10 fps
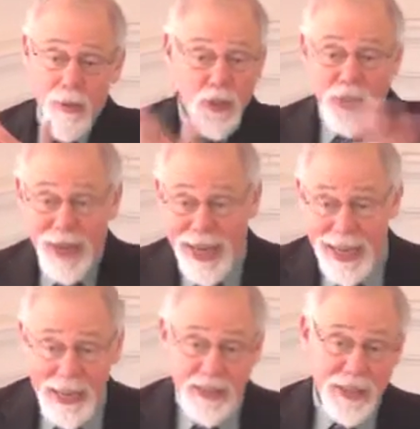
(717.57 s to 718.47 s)
what you
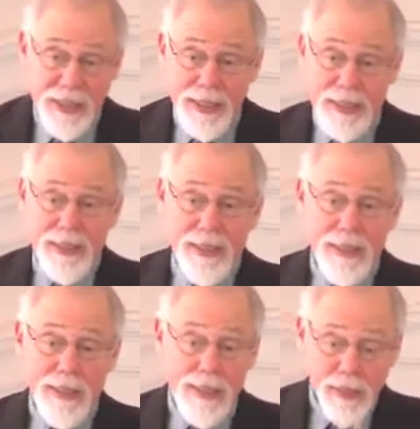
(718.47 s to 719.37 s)
cannot see.
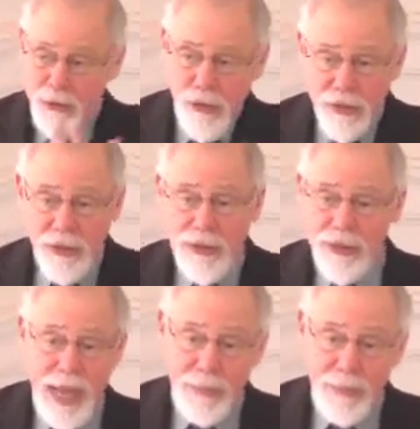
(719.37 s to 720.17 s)
Trust is